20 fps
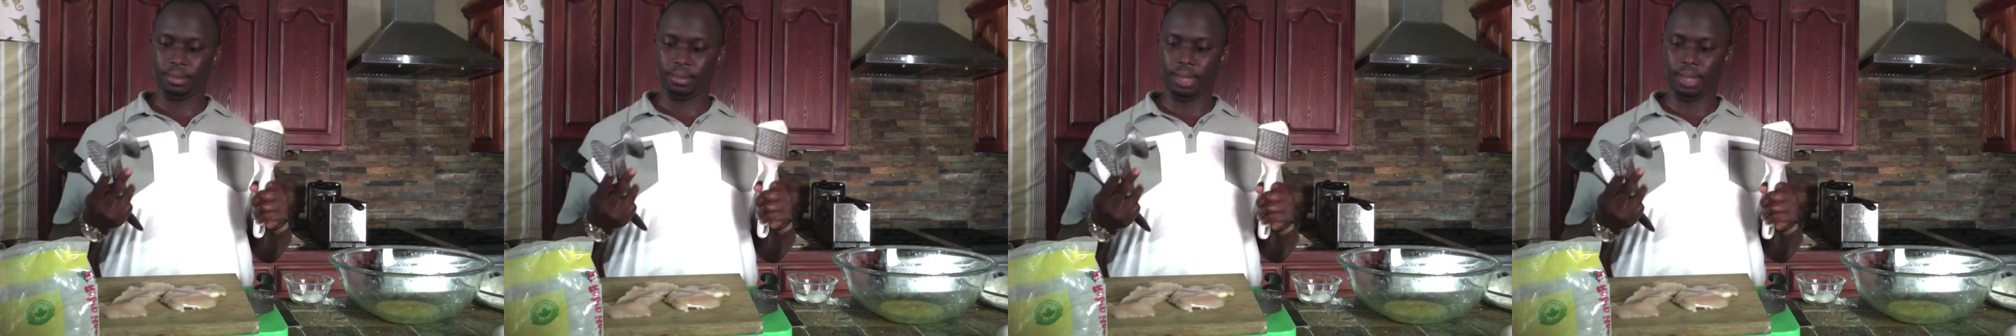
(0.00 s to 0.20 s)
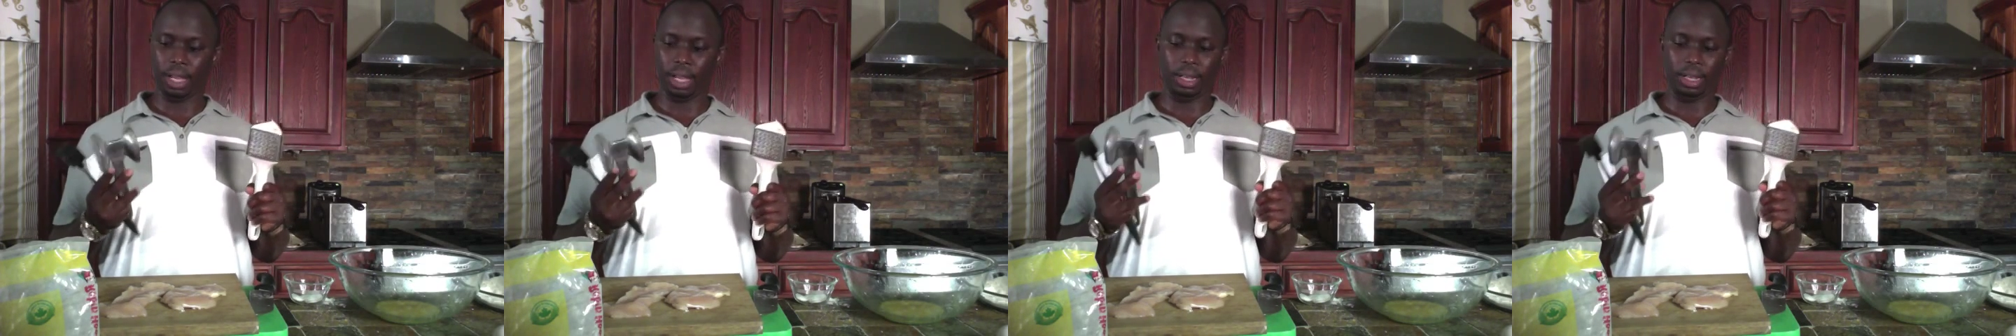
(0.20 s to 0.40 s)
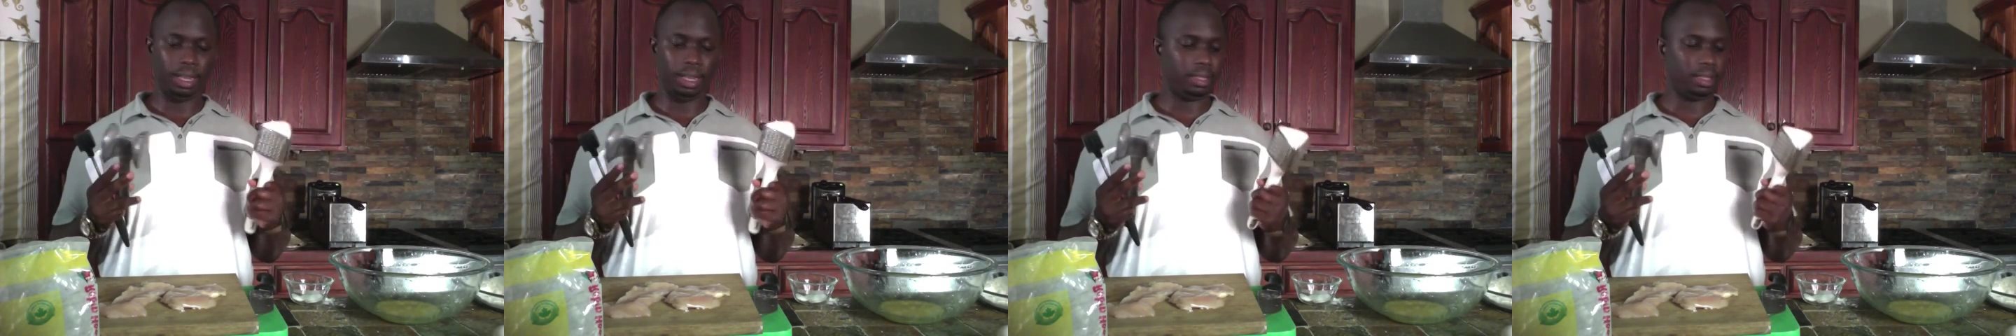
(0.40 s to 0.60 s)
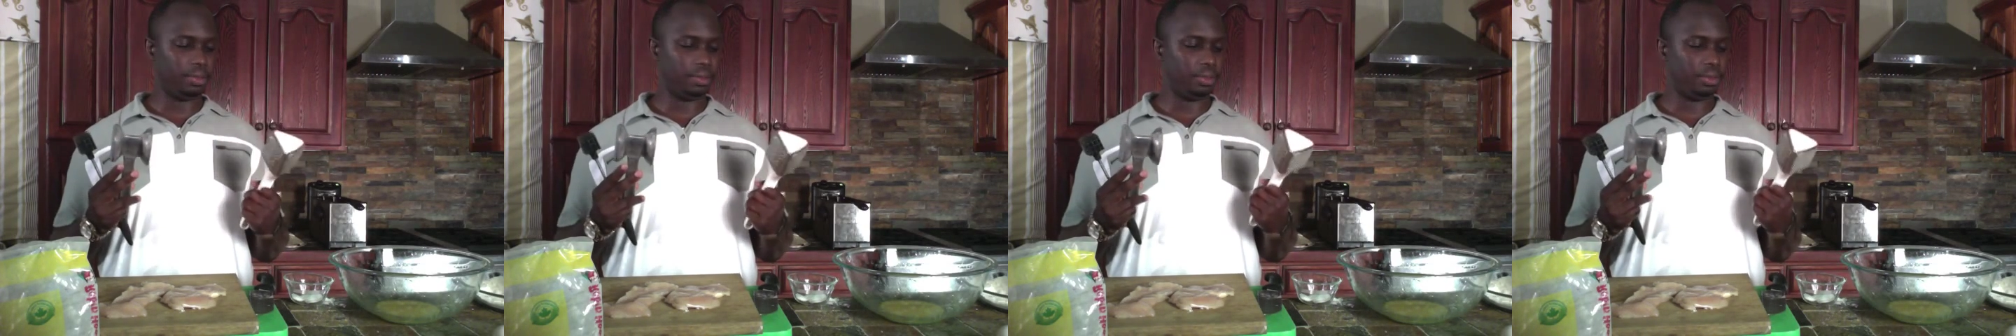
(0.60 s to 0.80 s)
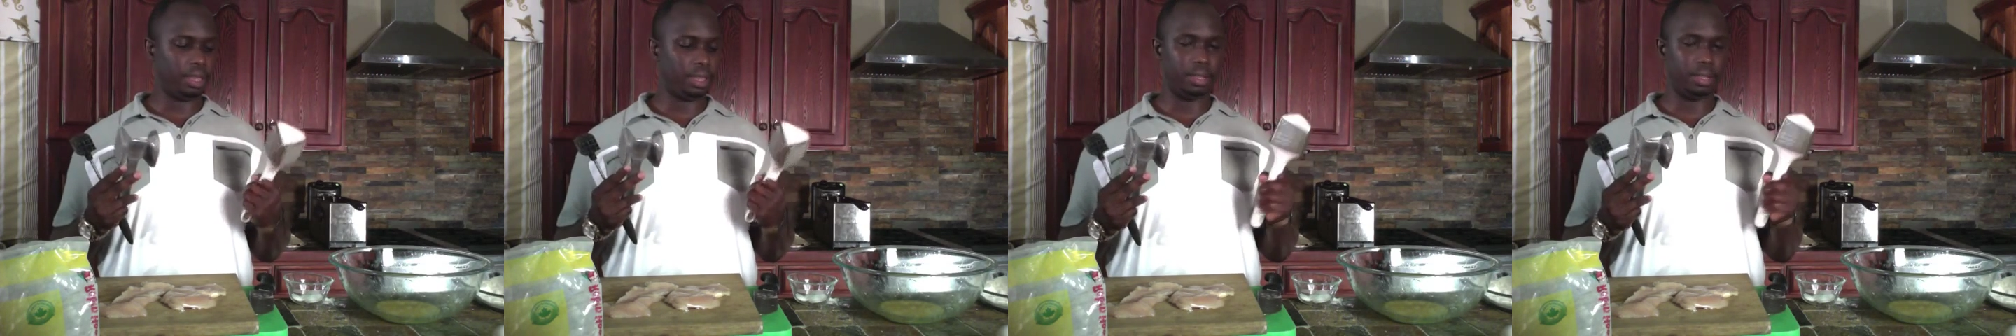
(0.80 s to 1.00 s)
Now, ladies,
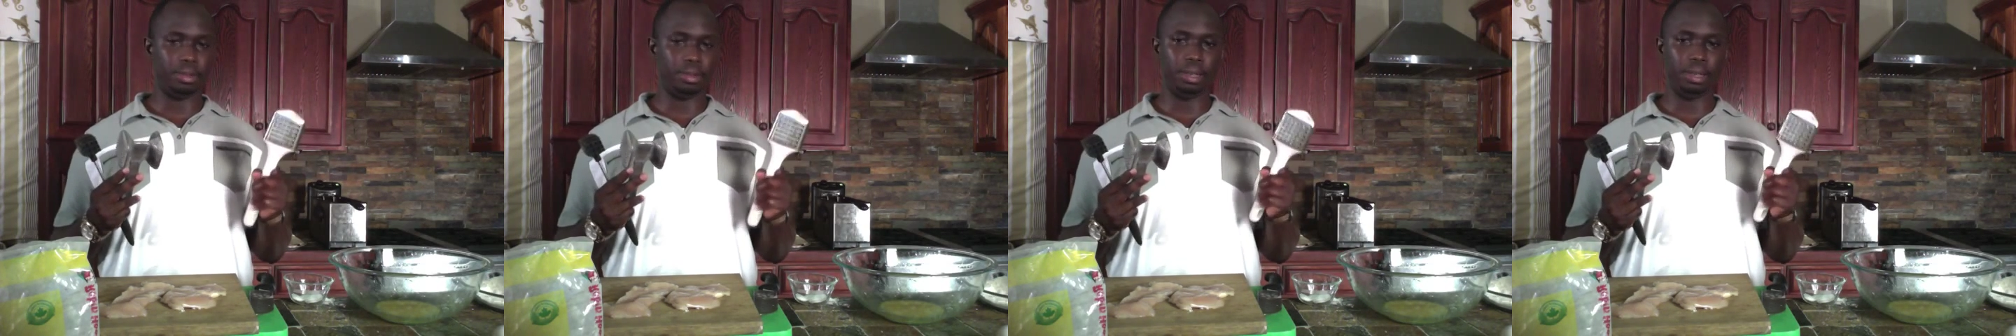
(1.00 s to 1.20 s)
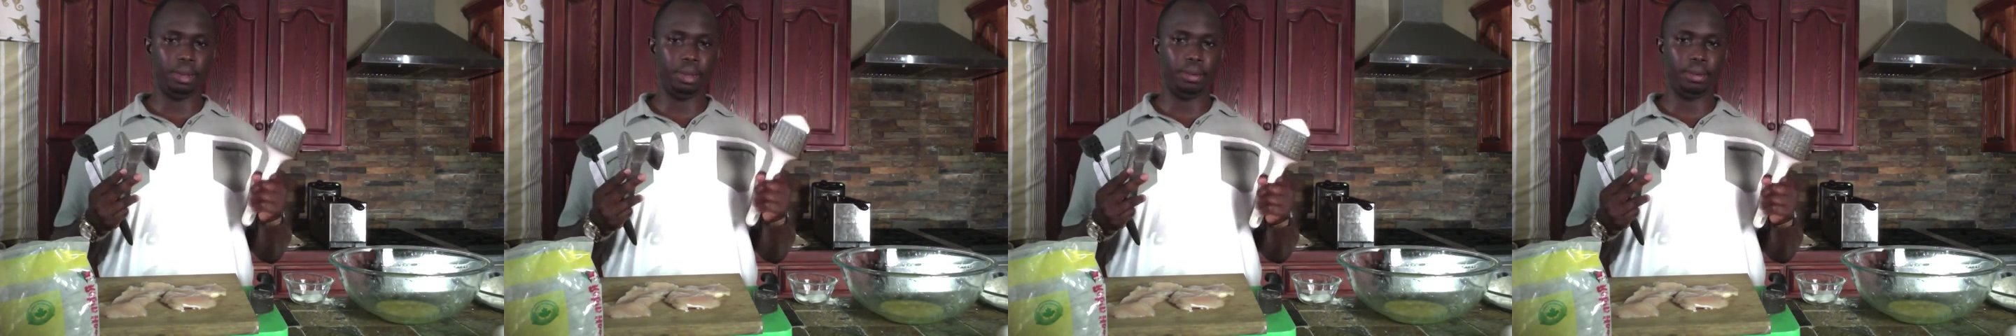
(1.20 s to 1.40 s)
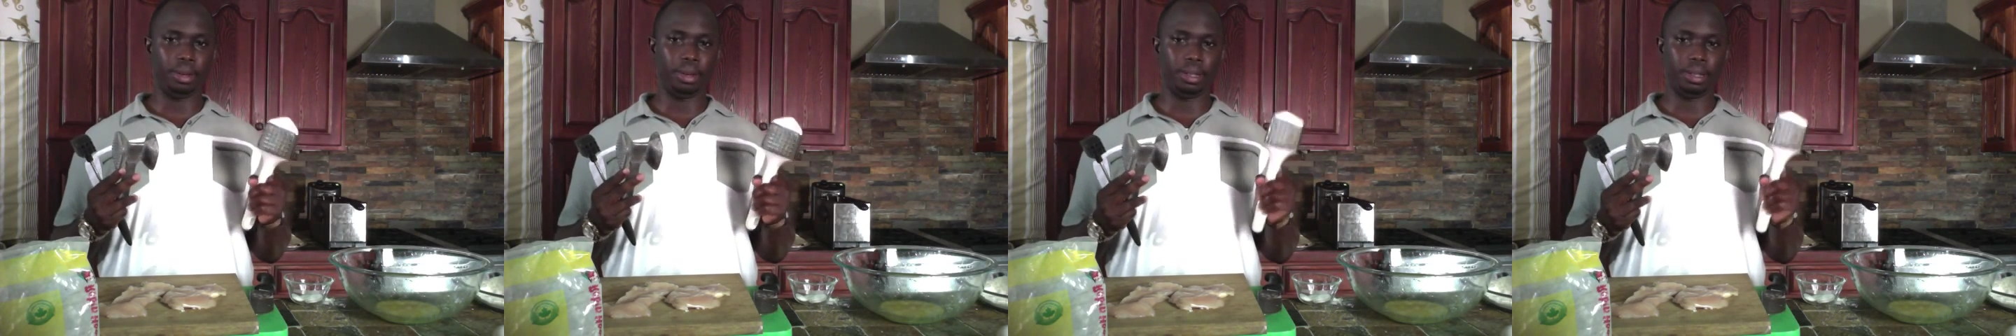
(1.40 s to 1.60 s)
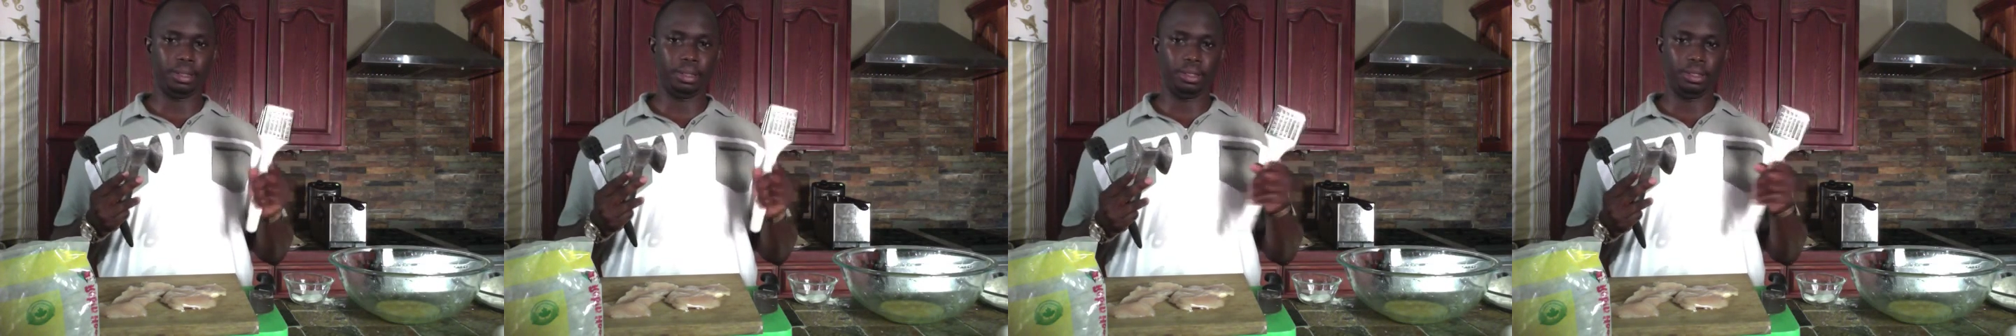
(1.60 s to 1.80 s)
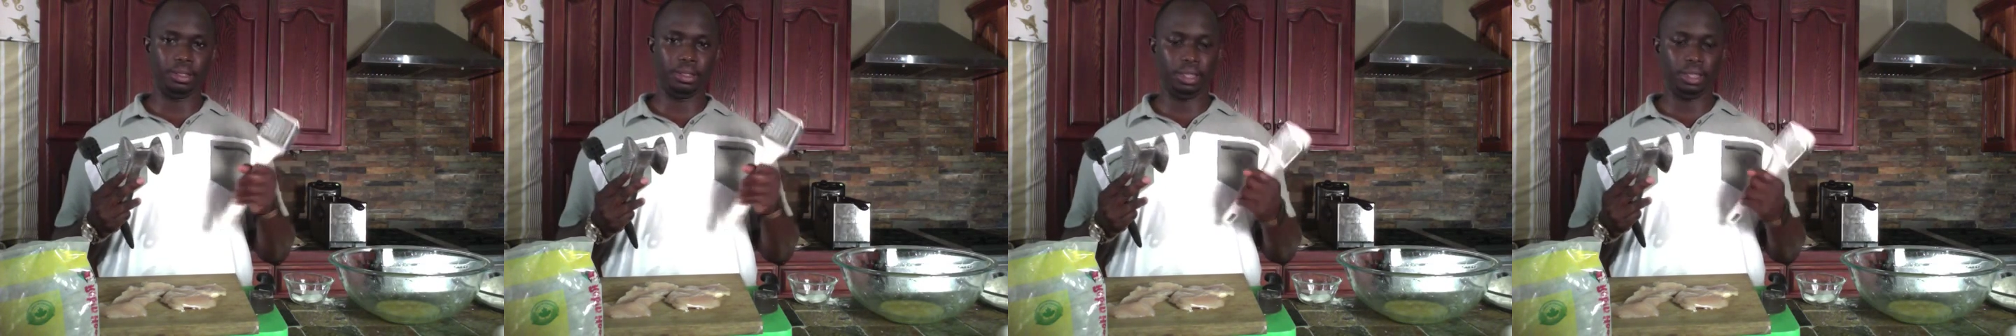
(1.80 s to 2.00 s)
if you said the really big one,
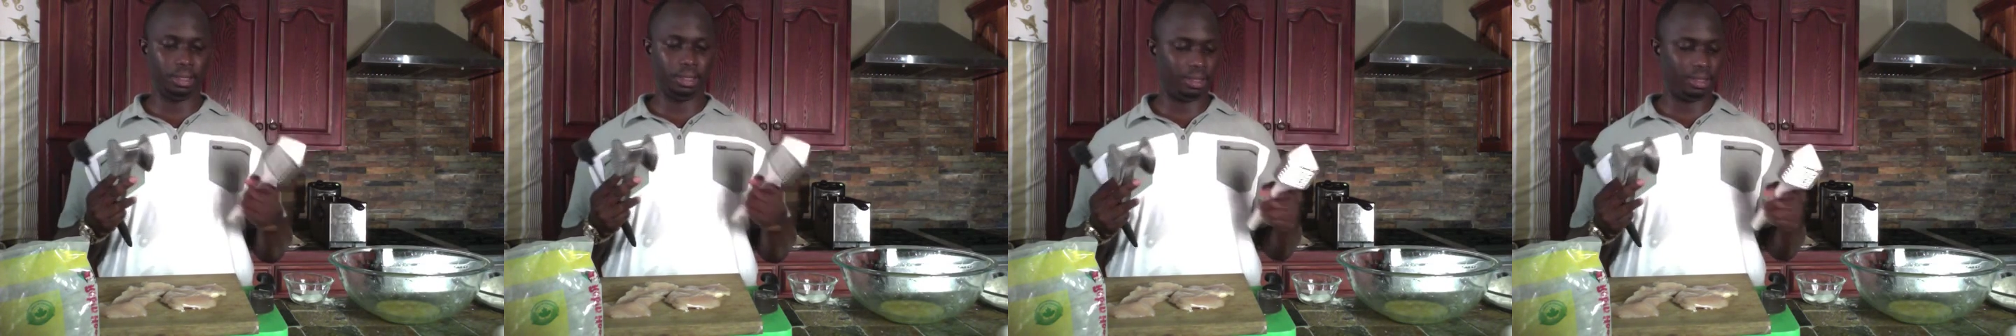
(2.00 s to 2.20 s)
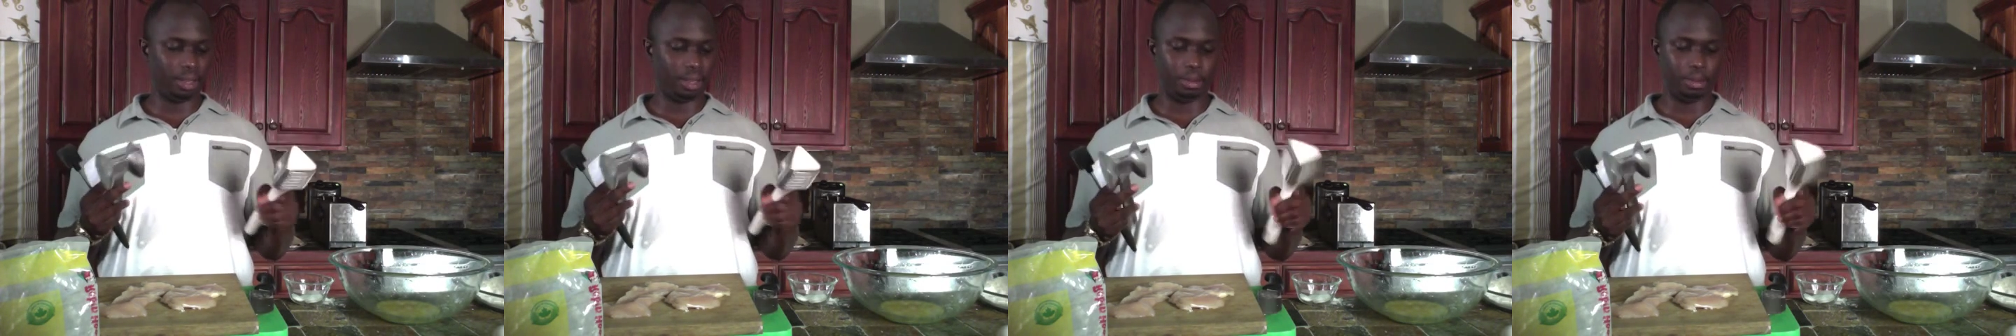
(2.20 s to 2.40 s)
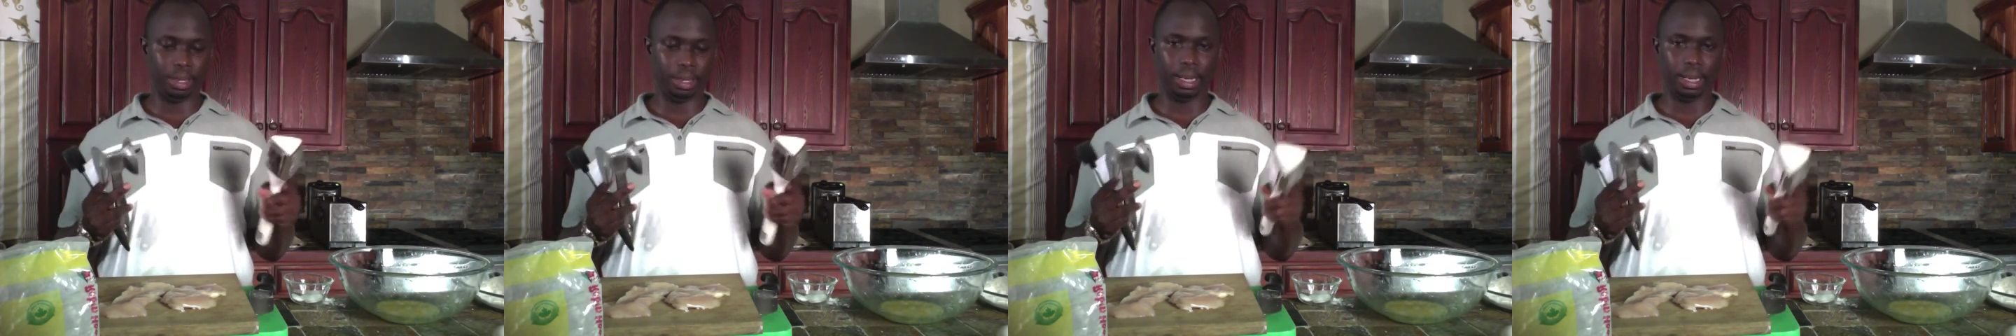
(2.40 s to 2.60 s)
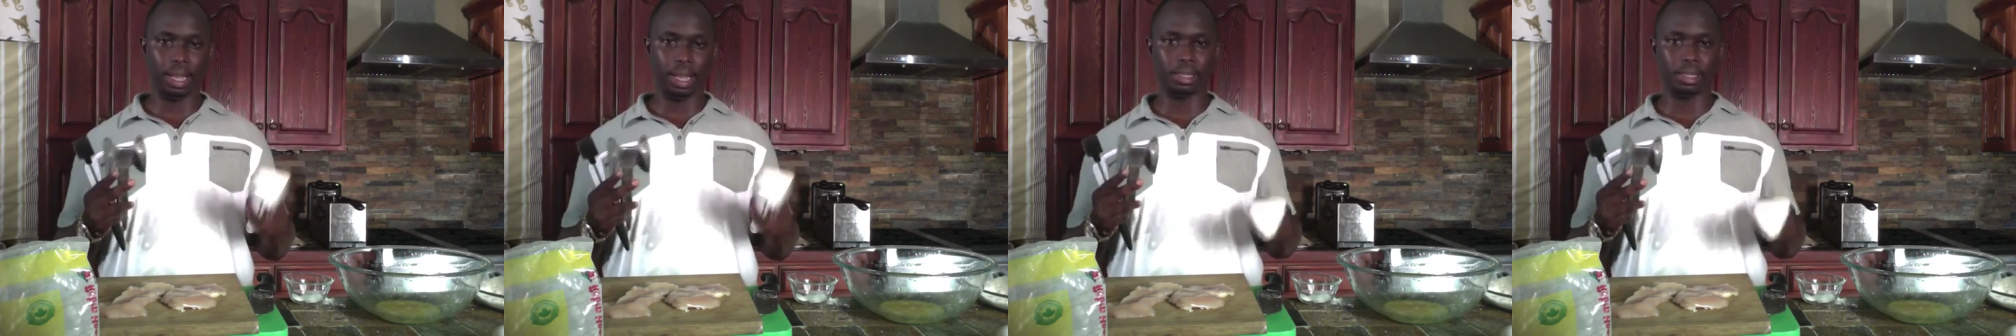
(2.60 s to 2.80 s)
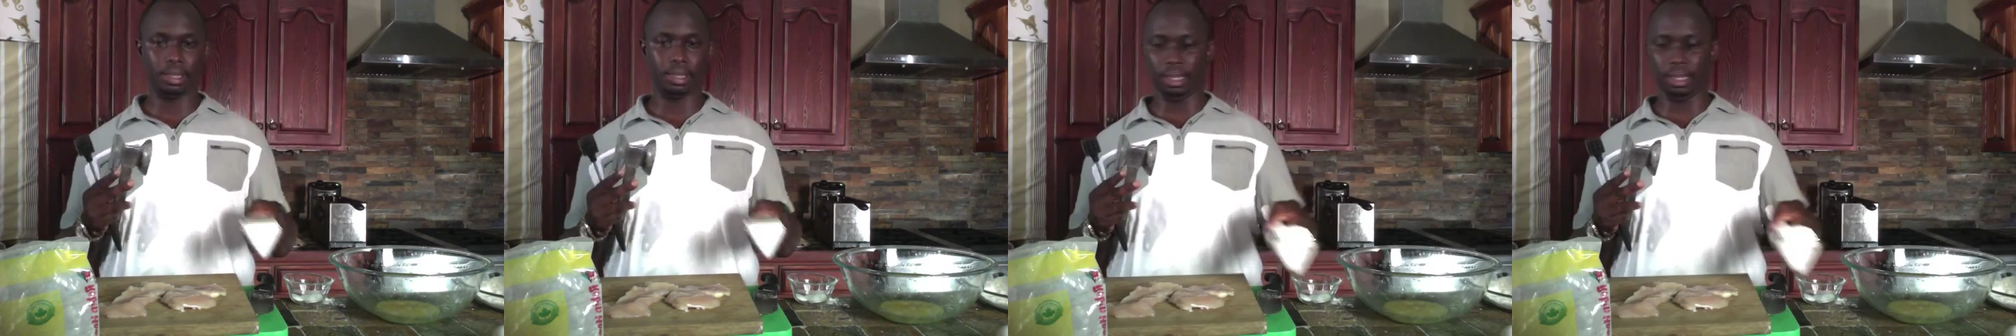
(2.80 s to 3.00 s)
you need to stop being nasty.